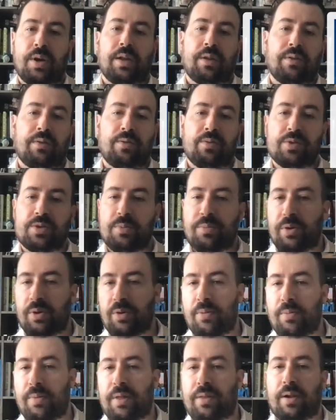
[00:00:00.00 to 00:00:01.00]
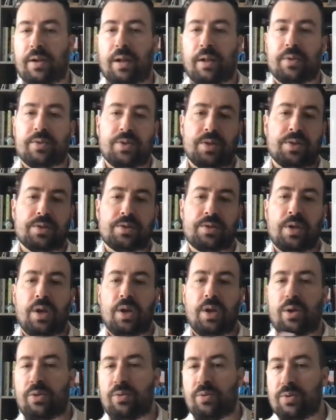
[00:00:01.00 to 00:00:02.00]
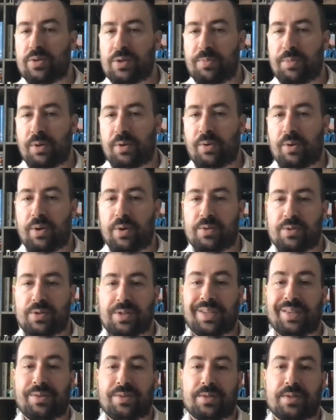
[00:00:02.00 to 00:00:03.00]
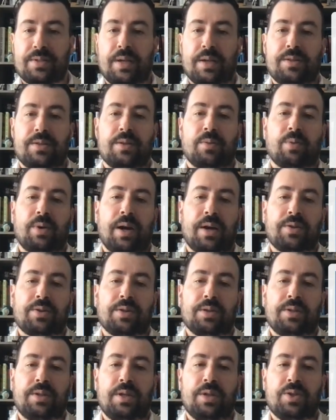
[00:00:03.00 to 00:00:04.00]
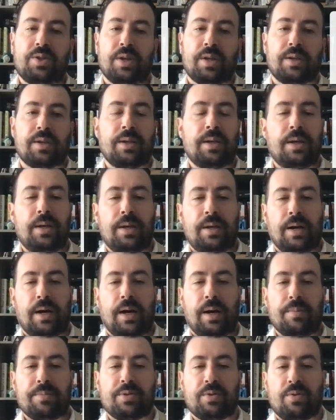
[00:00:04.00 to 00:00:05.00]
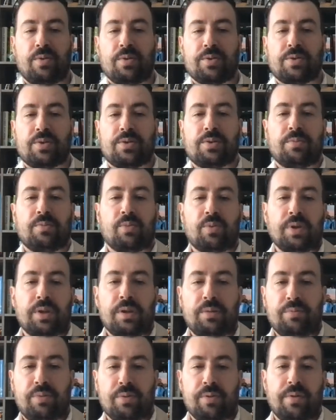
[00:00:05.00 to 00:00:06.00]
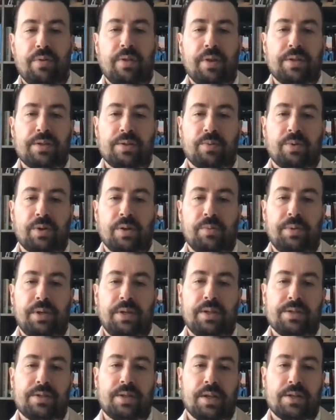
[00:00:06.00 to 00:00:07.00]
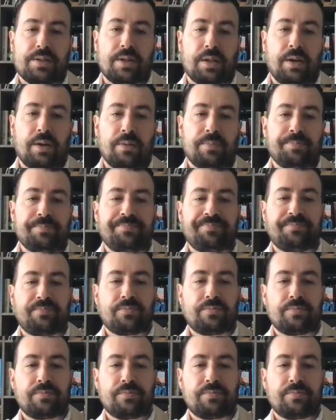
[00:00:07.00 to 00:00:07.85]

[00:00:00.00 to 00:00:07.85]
training, through superior methodologies, through superior skill sets that we're actually teaching. So those are some really important things that we're going to be discussing here.